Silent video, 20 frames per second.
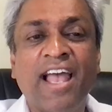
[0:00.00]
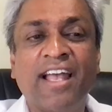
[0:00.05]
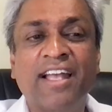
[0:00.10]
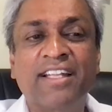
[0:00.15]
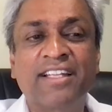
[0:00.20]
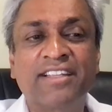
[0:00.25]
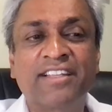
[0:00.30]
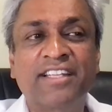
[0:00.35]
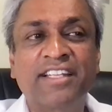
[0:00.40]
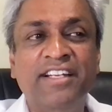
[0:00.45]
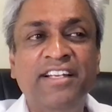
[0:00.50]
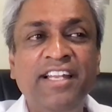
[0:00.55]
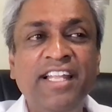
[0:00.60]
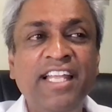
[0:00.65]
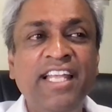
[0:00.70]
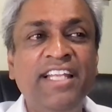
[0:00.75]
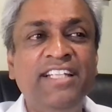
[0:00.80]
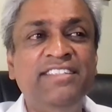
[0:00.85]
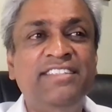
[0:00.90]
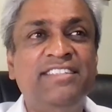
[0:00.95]
the
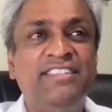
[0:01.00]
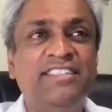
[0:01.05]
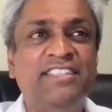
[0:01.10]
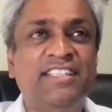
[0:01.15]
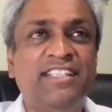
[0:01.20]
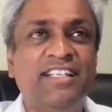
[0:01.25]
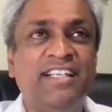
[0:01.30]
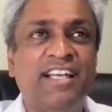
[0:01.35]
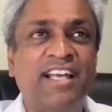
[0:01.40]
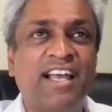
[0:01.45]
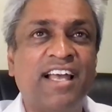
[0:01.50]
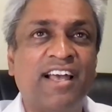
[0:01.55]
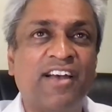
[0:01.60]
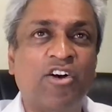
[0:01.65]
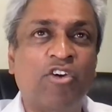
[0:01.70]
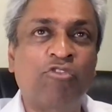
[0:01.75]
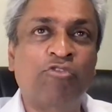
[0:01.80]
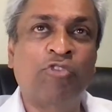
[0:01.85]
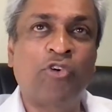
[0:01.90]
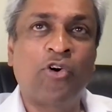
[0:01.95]
needs
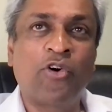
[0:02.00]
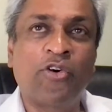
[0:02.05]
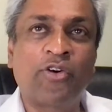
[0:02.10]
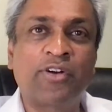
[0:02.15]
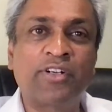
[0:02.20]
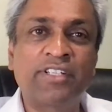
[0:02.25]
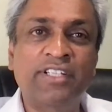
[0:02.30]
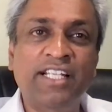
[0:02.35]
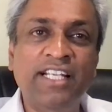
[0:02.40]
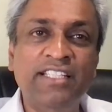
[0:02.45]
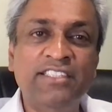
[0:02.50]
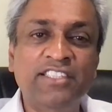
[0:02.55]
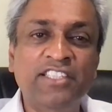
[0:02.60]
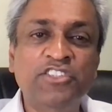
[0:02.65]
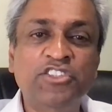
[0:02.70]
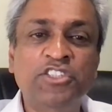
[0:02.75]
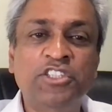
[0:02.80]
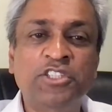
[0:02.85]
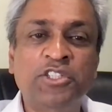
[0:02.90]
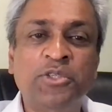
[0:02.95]
for these
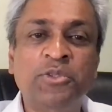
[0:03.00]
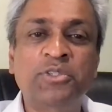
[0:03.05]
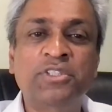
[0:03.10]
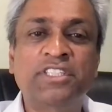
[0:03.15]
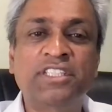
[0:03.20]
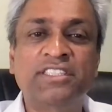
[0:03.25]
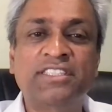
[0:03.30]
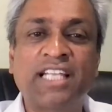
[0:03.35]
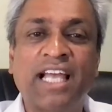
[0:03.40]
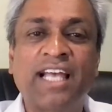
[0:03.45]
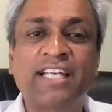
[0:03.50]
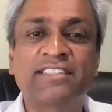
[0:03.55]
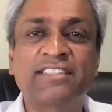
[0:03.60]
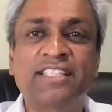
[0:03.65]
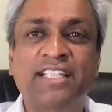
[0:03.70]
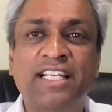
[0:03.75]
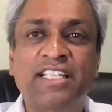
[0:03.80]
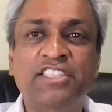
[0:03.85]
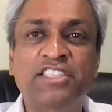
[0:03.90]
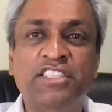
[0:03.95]
institutions as
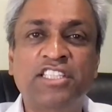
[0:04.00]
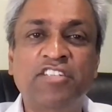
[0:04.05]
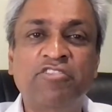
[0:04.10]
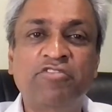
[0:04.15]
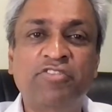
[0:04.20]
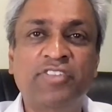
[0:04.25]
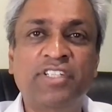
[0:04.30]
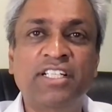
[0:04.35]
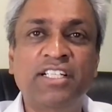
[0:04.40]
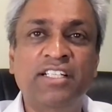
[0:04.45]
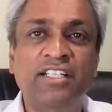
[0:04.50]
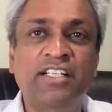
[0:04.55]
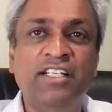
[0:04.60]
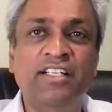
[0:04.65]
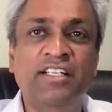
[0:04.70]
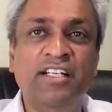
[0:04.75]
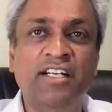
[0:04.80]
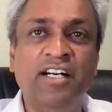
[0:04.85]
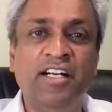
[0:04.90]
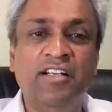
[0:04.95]
they shift
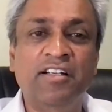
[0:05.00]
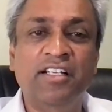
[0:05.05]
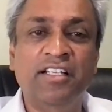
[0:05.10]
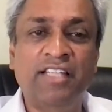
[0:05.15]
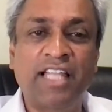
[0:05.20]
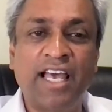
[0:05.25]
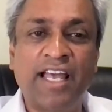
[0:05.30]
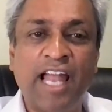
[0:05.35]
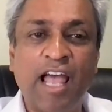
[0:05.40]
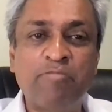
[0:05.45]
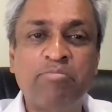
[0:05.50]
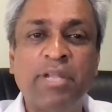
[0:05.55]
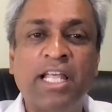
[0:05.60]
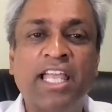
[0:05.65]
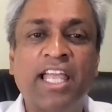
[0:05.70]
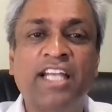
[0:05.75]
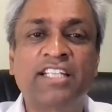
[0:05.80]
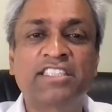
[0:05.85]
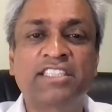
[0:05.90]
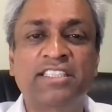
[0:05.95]
their
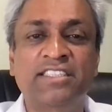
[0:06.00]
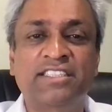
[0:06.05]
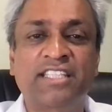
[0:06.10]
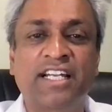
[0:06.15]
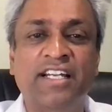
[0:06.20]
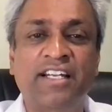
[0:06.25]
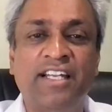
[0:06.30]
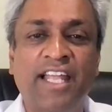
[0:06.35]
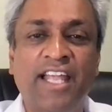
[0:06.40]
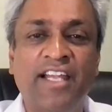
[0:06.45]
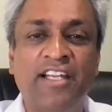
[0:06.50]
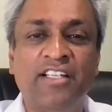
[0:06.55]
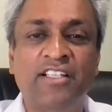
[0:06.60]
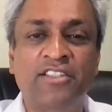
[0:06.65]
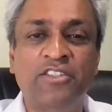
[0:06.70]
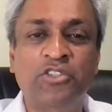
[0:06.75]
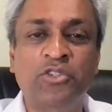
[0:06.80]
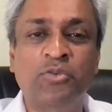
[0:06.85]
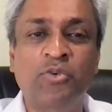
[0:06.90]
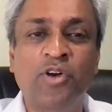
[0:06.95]
applications and data
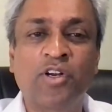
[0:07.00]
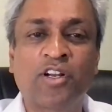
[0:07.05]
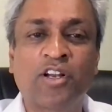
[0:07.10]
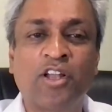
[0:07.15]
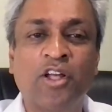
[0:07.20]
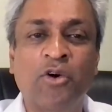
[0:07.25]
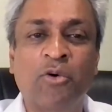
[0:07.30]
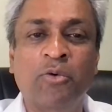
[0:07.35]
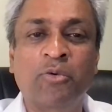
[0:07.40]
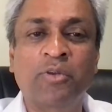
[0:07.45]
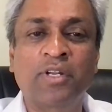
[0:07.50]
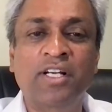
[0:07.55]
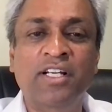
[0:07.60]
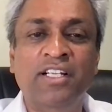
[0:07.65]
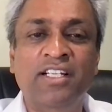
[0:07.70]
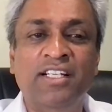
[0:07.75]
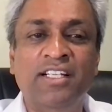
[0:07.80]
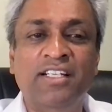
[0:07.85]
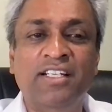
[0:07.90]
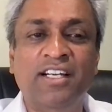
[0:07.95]
to a cloud
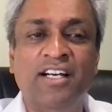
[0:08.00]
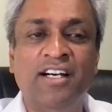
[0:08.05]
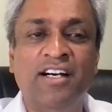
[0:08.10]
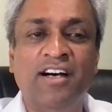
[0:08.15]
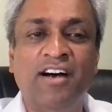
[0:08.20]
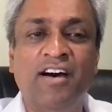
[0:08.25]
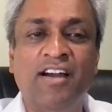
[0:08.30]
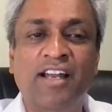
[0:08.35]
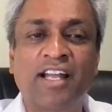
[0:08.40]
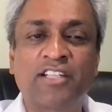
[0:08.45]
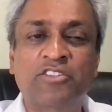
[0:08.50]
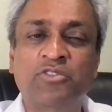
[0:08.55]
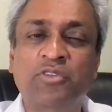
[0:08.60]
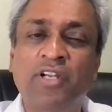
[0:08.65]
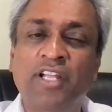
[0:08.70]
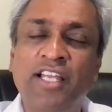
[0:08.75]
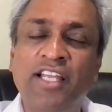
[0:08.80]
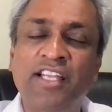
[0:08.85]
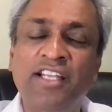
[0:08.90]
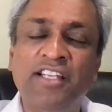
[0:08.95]
are
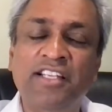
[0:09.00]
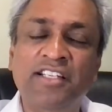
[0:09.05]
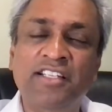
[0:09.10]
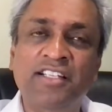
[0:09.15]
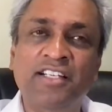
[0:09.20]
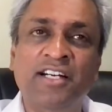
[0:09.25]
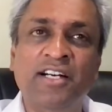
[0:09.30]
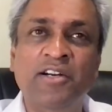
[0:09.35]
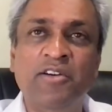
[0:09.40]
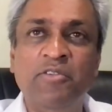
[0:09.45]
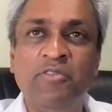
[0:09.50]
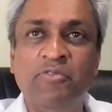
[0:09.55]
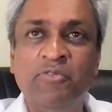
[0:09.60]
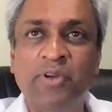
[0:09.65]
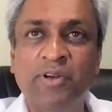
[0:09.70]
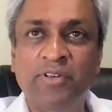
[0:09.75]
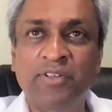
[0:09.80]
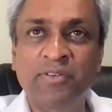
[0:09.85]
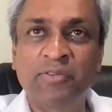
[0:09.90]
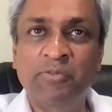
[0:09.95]
actually
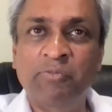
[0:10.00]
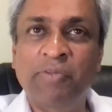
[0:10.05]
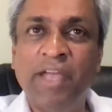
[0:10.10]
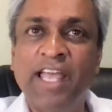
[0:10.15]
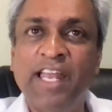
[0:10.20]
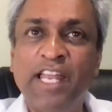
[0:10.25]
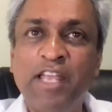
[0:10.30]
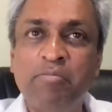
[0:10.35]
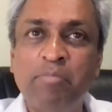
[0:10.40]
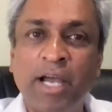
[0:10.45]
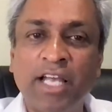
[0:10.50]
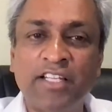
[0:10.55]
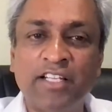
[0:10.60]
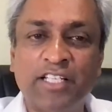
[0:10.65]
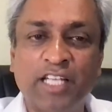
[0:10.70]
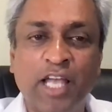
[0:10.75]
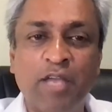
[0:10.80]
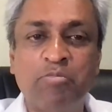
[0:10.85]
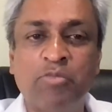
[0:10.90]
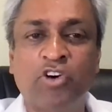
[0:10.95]
vary by the
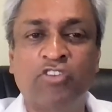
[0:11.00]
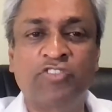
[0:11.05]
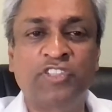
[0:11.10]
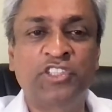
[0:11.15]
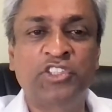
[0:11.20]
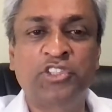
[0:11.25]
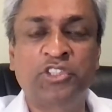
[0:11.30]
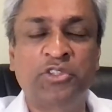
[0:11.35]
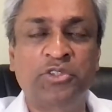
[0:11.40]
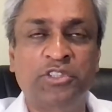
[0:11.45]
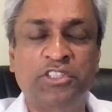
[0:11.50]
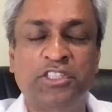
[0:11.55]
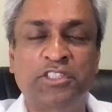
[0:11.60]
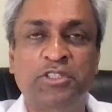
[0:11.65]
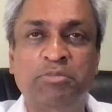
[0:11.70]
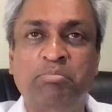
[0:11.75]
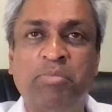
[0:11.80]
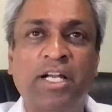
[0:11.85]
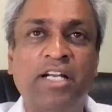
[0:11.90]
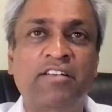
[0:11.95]
type of institutions.
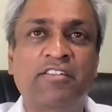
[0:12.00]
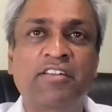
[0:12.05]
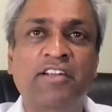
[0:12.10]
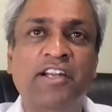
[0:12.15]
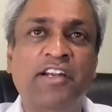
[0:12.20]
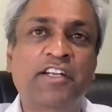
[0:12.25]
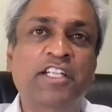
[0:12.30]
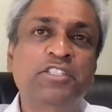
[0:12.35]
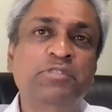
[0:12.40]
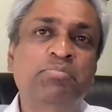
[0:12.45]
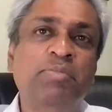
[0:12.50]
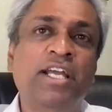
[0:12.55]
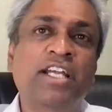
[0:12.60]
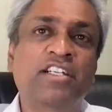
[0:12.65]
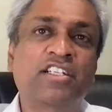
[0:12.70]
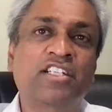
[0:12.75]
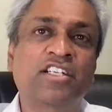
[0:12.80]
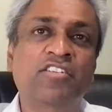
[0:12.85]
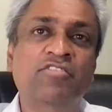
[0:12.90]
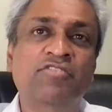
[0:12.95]
But
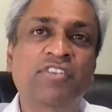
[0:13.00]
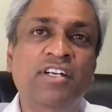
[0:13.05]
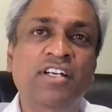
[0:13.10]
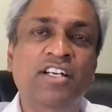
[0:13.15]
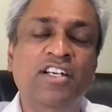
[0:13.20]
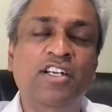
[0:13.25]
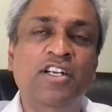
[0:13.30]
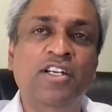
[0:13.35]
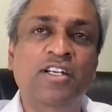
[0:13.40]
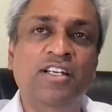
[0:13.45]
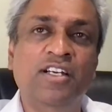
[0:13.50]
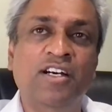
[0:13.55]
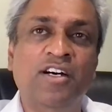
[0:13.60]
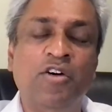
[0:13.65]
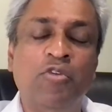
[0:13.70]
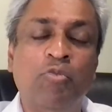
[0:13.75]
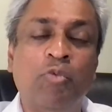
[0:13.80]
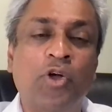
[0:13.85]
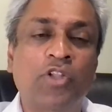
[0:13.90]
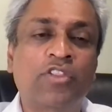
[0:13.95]
irrespective,
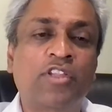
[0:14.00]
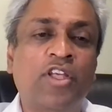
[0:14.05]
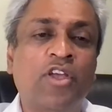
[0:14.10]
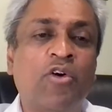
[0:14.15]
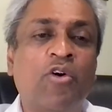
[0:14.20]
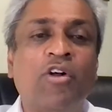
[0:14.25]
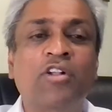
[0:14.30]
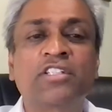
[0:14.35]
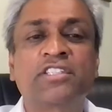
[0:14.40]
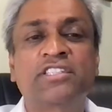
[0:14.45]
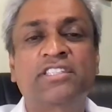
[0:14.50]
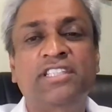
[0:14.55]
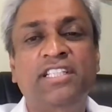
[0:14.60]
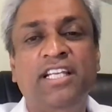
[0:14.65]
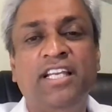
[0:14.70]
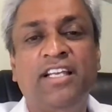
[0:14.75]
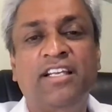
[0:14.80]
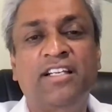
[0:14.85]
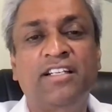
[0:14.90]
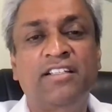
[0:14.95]
what they all
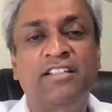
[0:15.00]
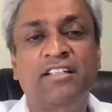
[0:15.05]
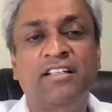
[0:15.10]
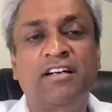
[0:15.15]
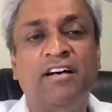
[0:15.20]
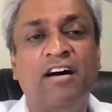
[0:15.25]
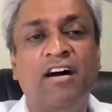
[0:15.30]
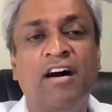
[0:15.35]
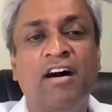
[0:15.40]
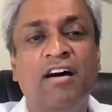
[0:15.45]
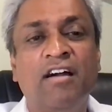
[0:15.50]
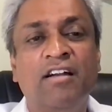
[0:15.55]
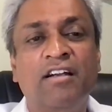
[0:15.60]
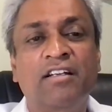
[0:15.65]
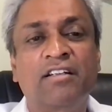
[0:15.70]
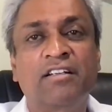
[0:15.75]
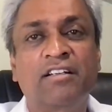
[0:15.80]
seek are